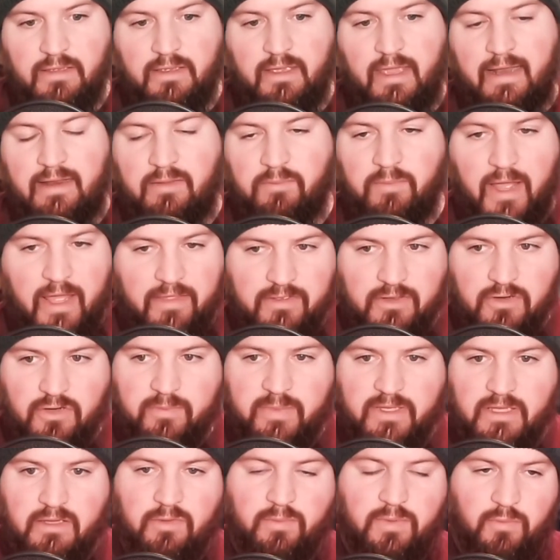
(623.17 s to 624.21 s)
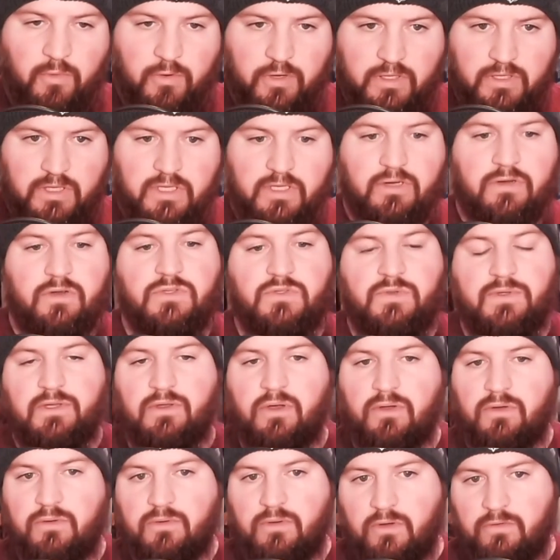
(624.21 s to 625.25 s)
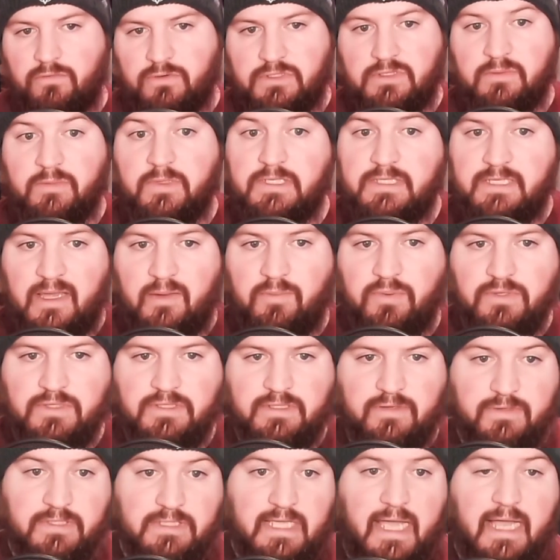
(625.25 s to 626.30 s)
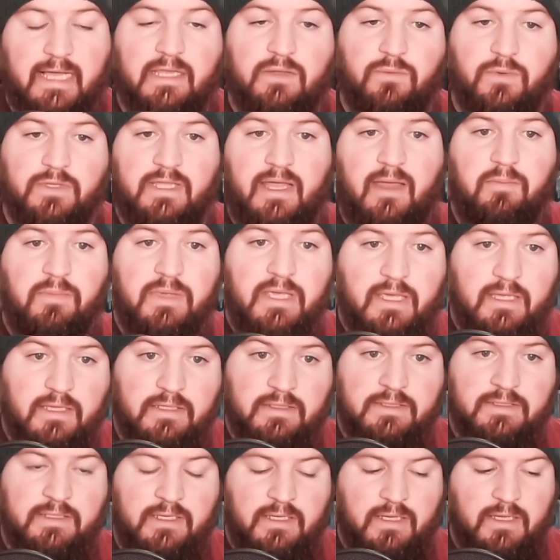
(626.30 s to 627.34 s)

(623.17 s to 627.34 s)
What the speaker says: And I think it'll be a little bit more clear as we go over some examples of exactly what that means.